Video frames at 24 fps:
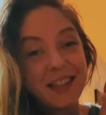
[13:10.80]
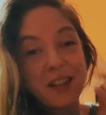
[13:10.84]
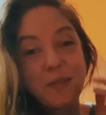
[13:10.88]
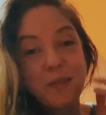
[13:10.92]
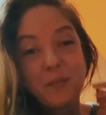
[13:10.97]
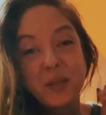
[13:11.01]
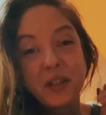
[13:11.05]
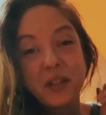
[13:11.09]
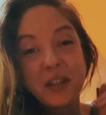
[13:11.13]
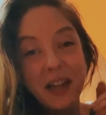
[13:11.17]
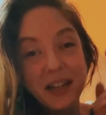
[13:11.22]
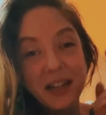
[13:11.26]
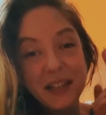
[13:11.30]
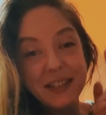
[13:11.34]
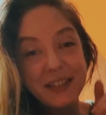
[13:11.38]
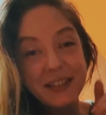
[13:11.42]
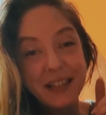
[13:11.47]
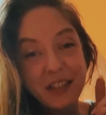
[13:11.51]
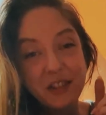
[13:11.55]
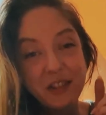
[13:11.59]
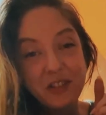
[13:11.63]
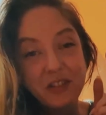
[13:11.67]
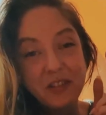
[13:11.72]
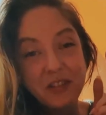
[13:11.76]
but not
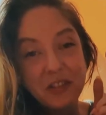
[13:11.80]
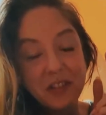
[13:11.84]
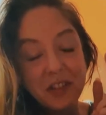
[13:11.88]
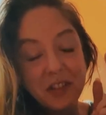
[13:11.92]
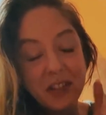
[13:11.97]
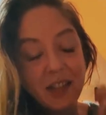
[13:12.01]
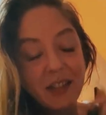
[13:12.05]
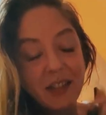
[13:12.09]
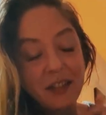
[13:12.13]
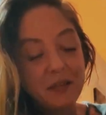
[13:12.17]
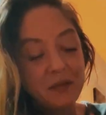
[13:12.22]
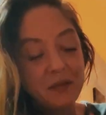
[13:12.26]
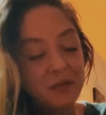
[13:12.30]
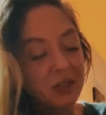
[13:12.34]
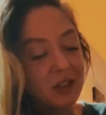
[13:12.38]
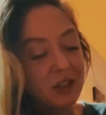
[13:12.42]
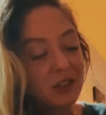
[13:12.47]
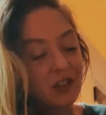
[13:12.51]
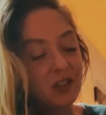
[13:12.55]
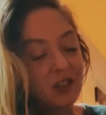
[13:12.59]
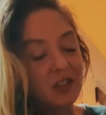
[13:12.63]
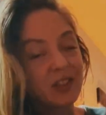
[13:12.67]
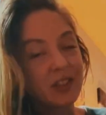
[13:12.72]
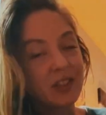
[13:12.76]
intentionally, which
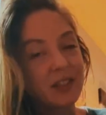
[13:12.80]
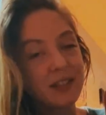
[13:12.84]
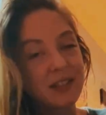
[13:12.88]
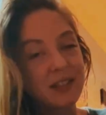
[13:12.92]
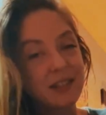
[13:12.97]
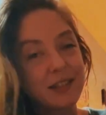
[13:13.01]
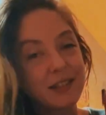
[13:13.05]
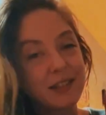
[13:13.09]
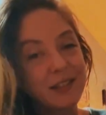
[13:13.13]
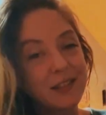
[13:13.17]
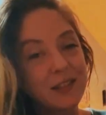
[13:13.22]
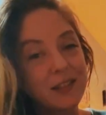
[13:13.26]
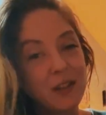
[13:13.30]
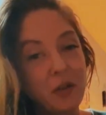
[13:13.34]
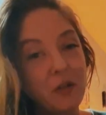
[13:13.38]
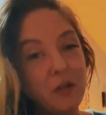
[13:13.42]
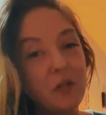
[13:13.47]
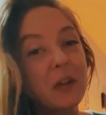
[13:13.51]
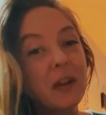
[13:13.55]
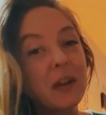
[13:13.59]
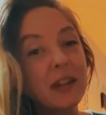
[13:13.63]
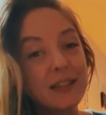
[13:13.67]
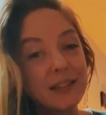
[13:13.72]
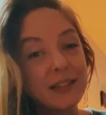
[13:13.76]
is just so
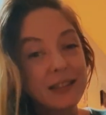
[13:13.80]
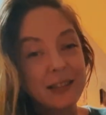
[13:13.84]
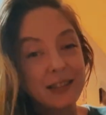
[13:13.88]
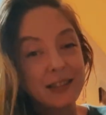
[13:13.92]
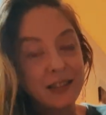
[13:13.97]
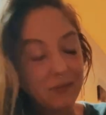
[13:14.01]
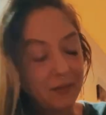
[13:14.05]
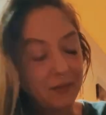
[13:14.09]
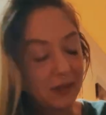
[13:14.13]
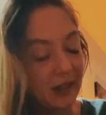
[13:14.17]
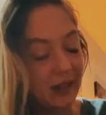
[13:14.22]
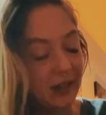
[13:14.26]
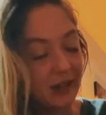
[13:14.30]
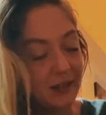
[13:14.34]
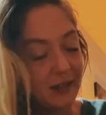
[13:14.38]
crazy to me.